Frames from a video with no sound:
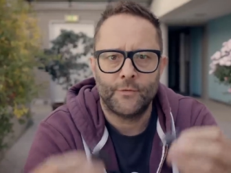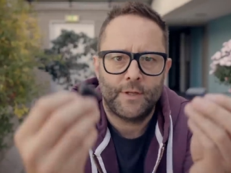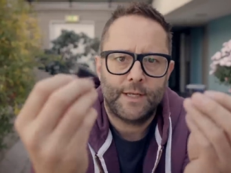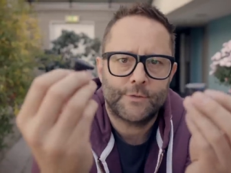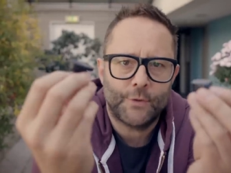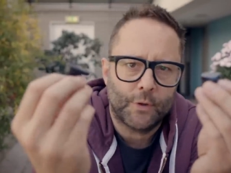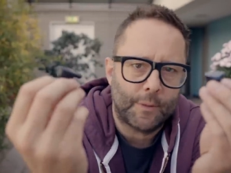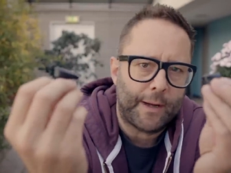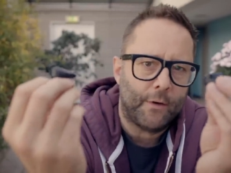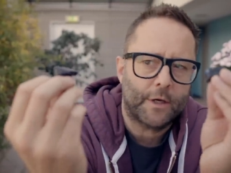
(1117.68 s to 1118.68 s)
So let's talk
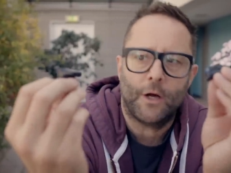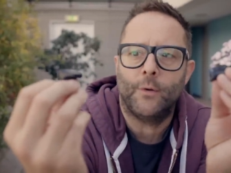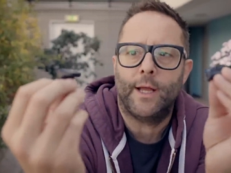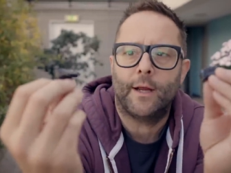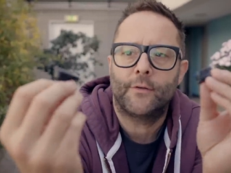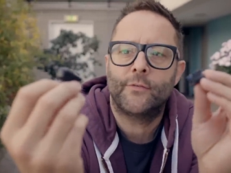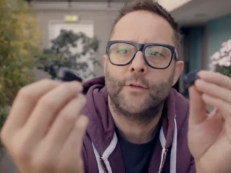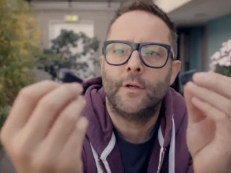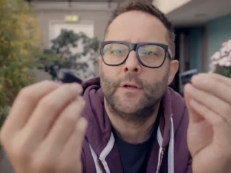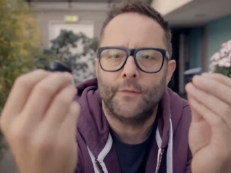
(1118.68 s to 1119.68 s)
about
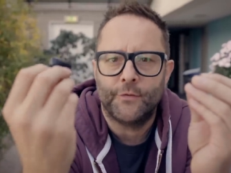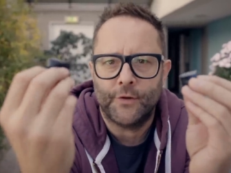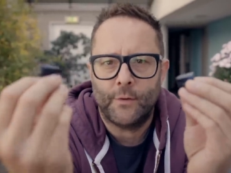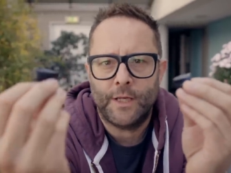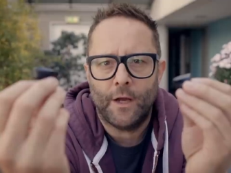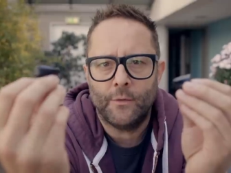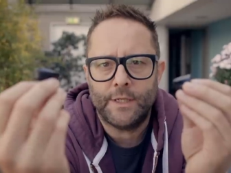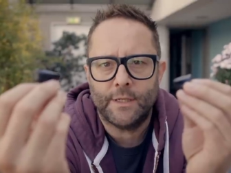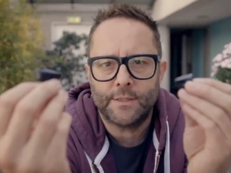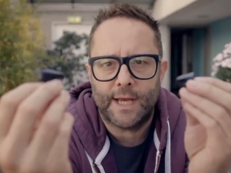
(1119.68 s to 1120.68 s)
codecs. The Sony
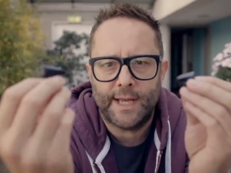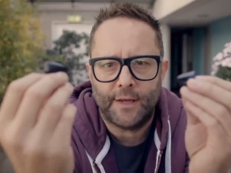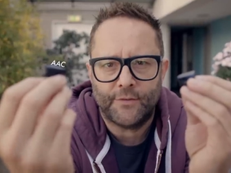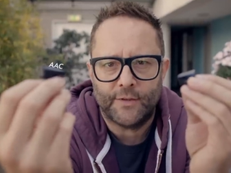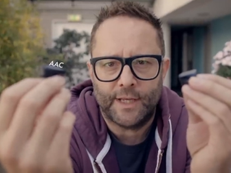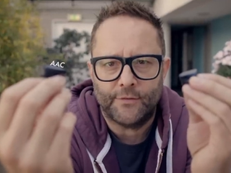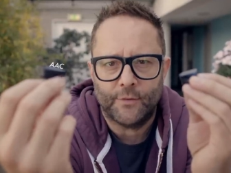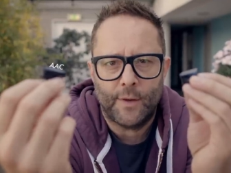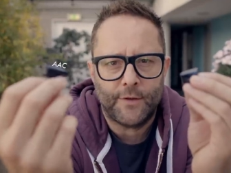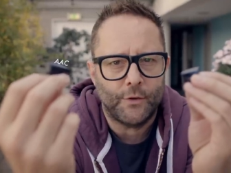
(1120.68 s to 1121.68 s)
only does AAC,
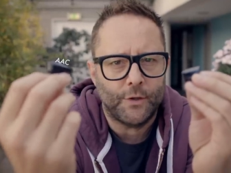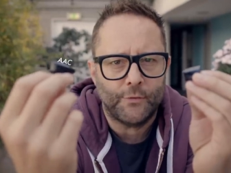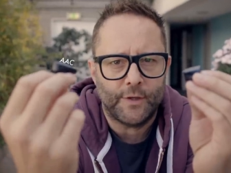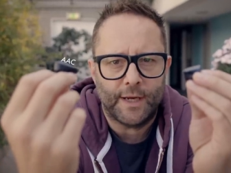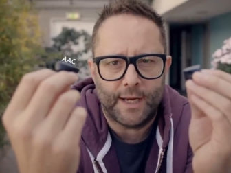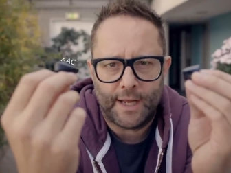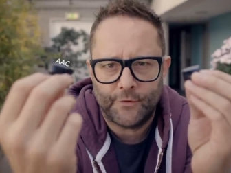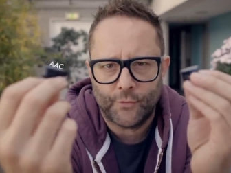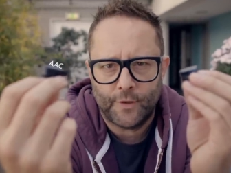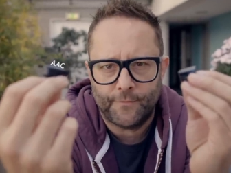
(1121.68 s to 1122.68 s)
so whether you're using an
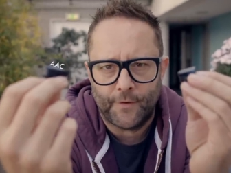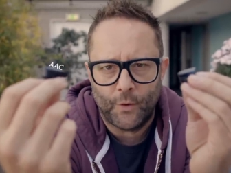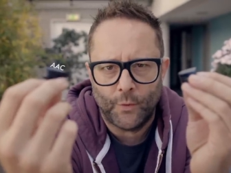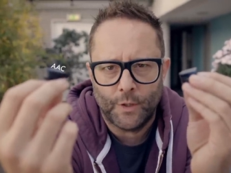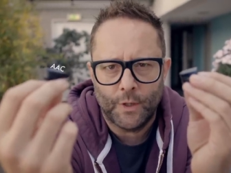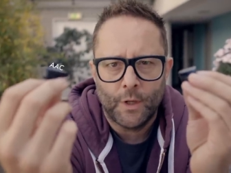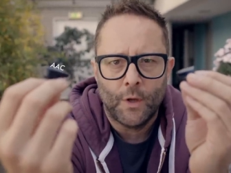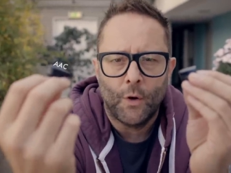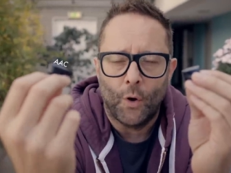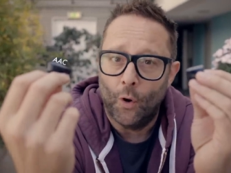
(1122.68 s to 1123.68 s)
Android phone
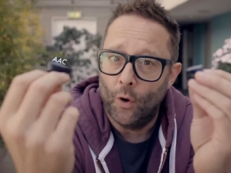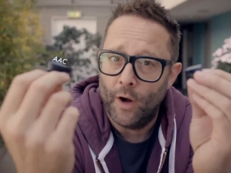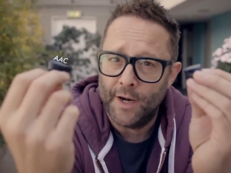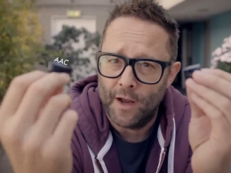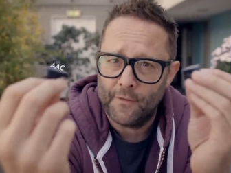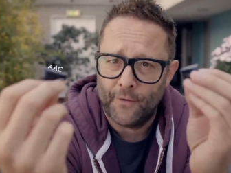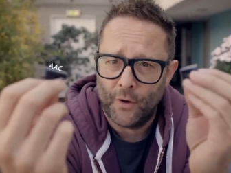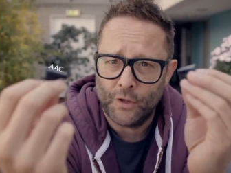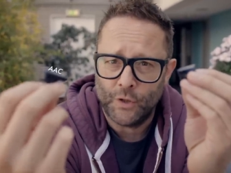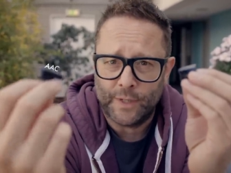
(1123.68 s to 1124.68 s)
or an
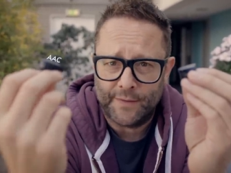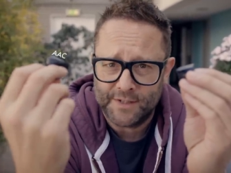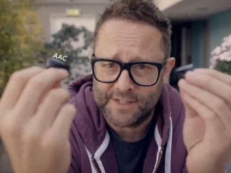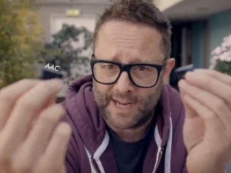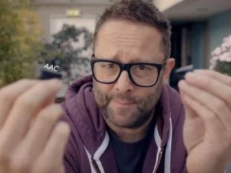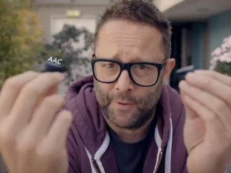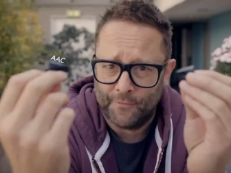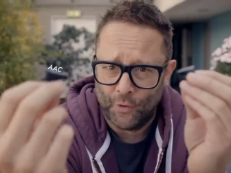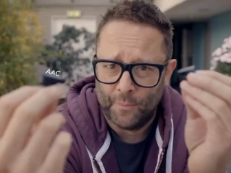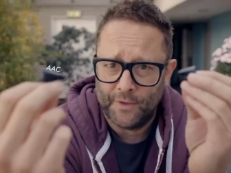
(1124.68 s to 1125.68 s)
iPhone, you'll get the same
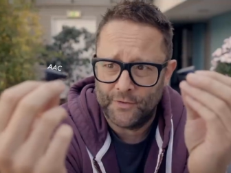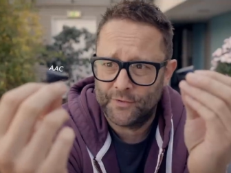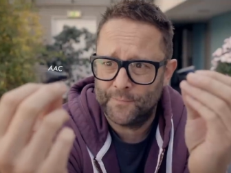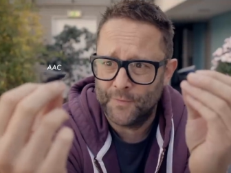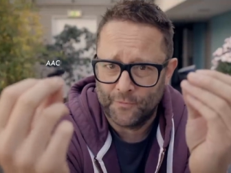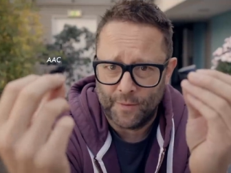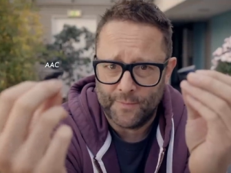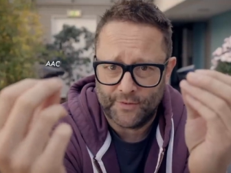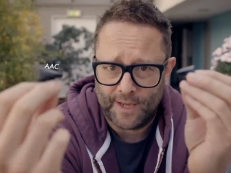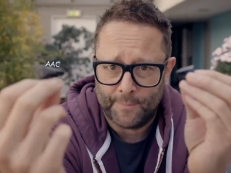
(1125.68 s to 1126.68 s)
performance from
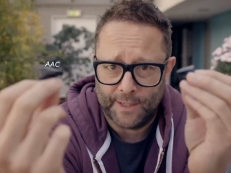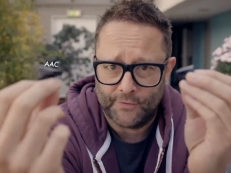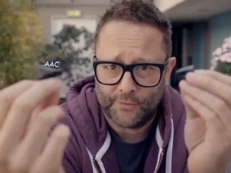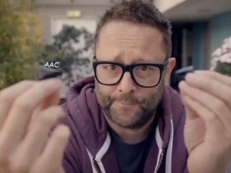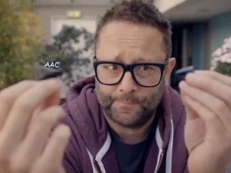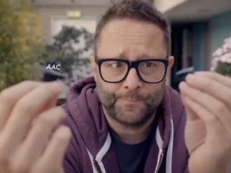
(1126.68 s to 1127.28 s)
this earpiece.